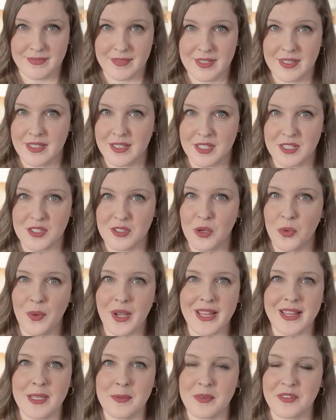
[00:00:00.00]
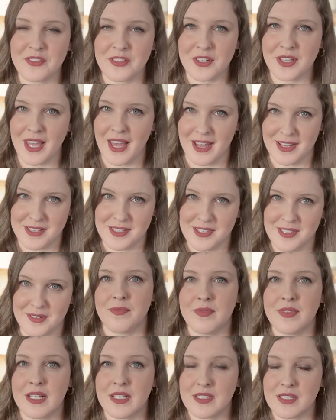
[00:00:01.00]
There's no weight limit for cats.
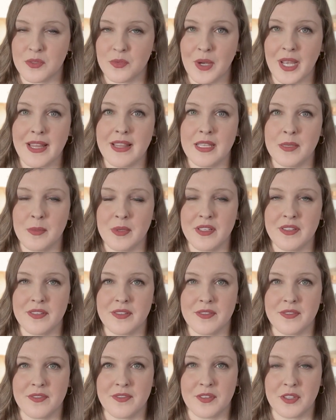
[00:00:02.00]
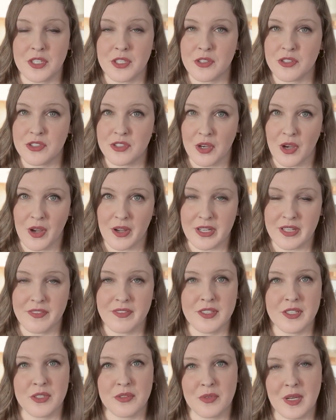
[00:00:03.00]
There's a weight limit for your dog
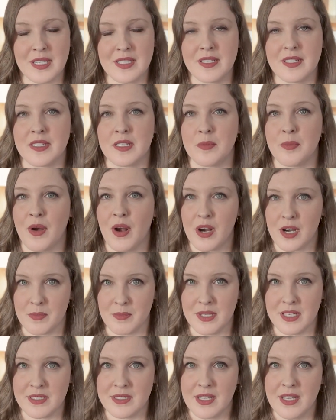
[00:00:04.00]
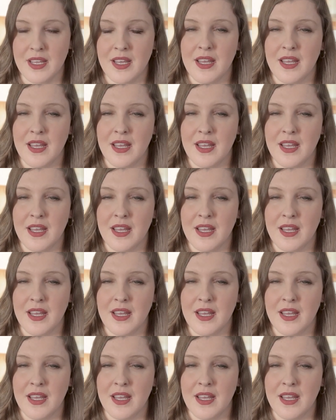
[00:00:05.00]
if you're renting an apartment.